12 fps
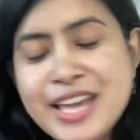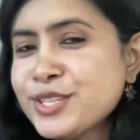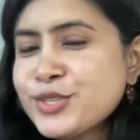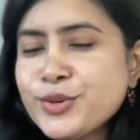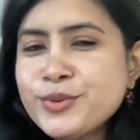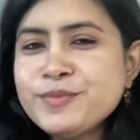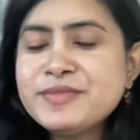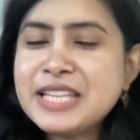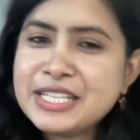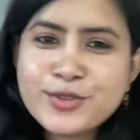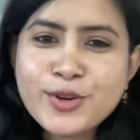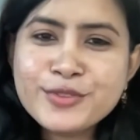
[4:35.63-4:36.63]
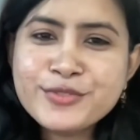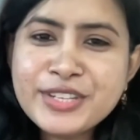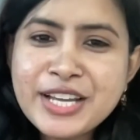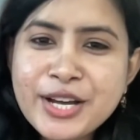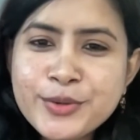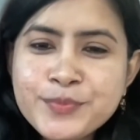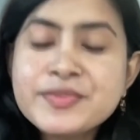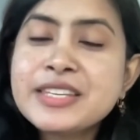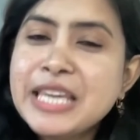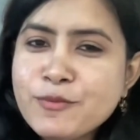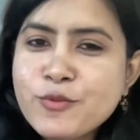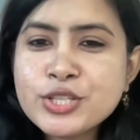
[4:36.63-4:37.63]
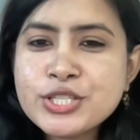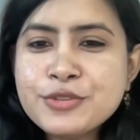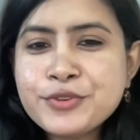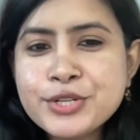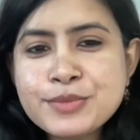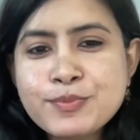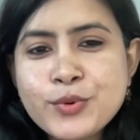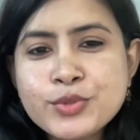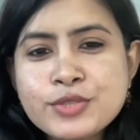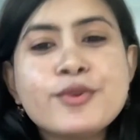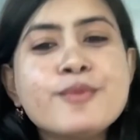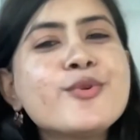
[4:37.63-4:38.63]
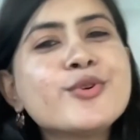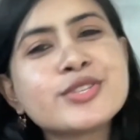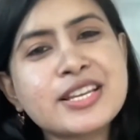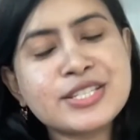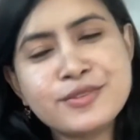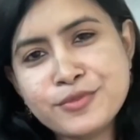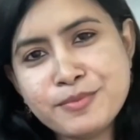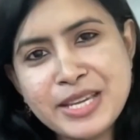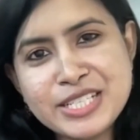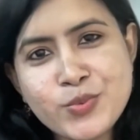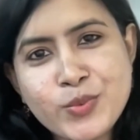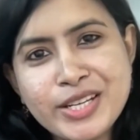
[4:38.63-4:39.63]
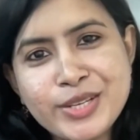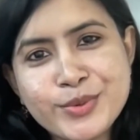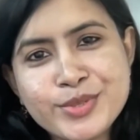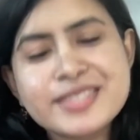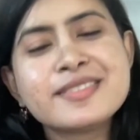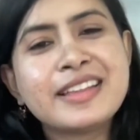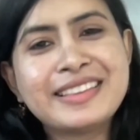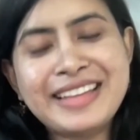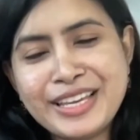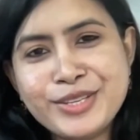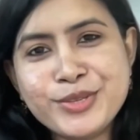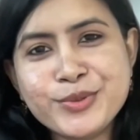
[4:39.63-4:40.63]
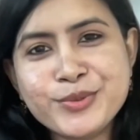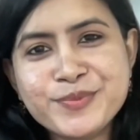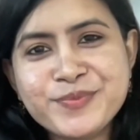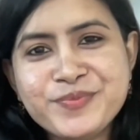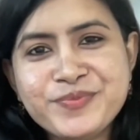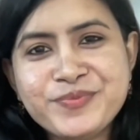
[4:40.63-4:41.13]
So that's all for now. Keep watching Firstpost for more such informative videos. Thank you.